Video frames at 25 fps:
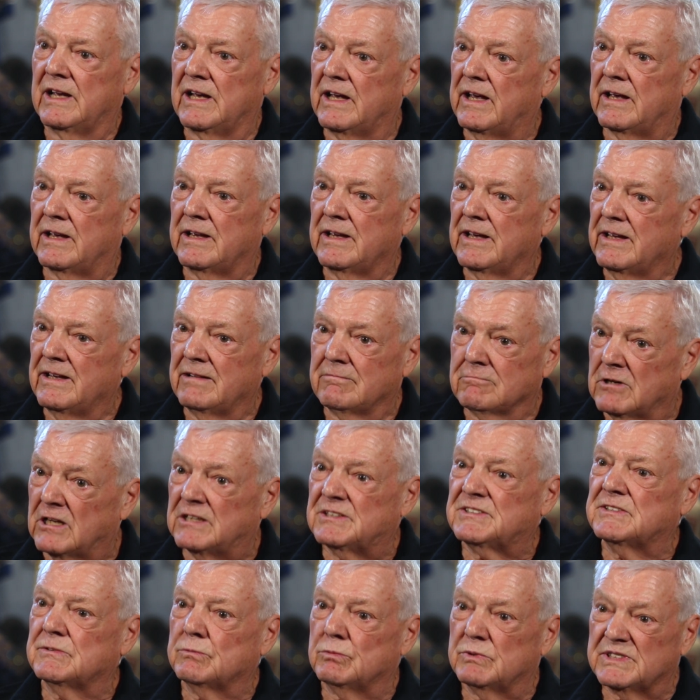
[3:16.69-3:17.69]
It,
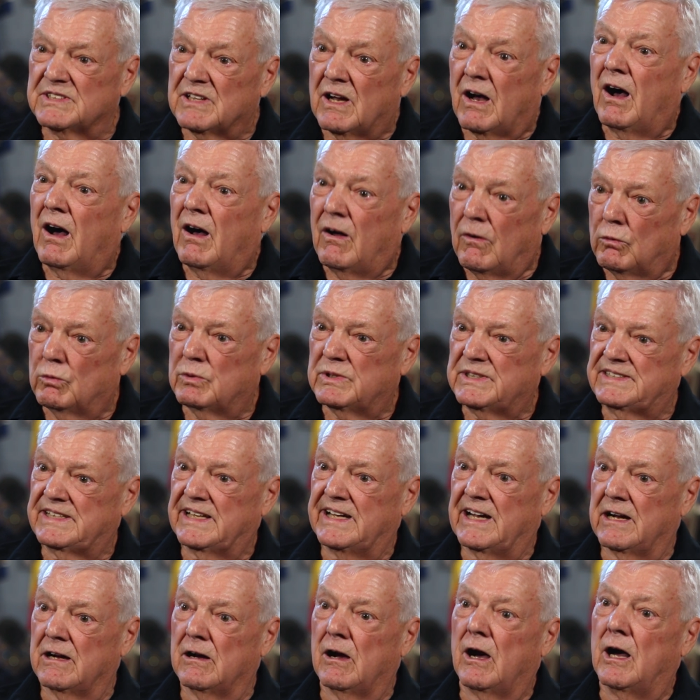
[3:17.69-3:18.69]
Russ was always
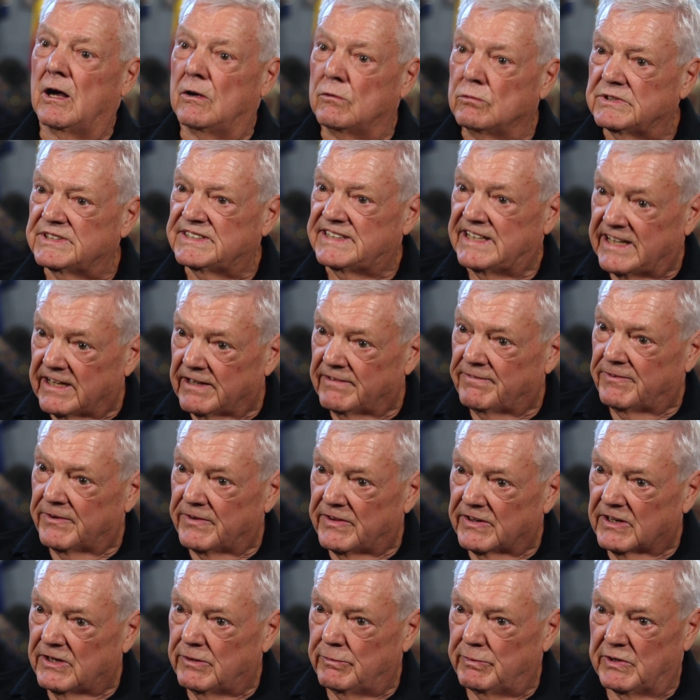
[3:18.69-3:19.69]
there, always there for
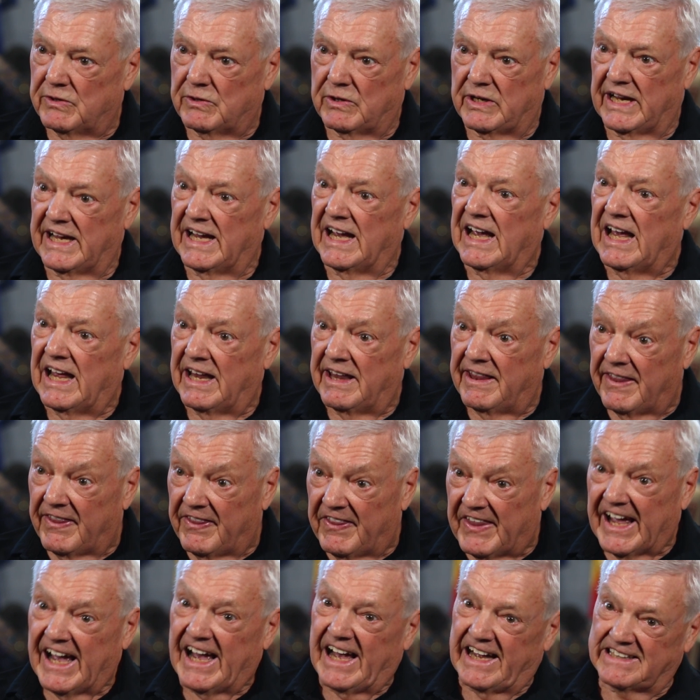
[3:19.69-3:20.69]
the community, and
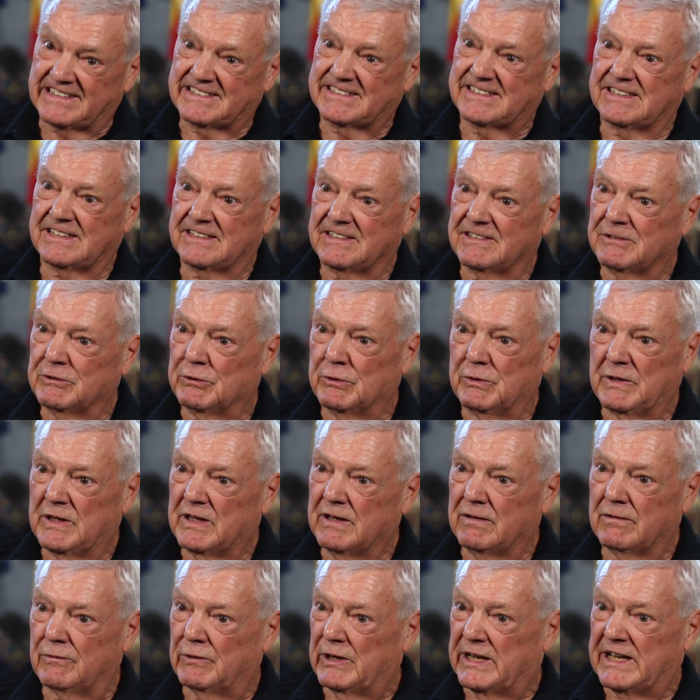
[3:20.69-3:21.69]
that's
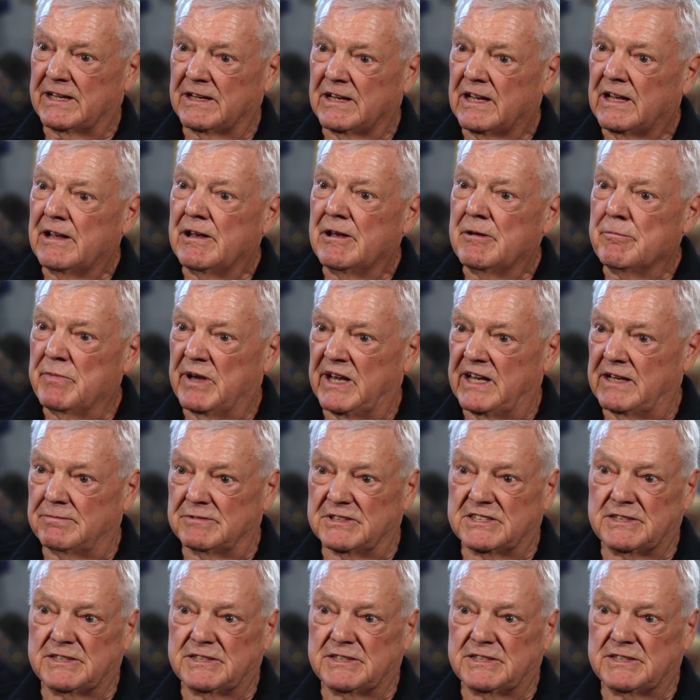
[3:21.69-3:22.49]
what made him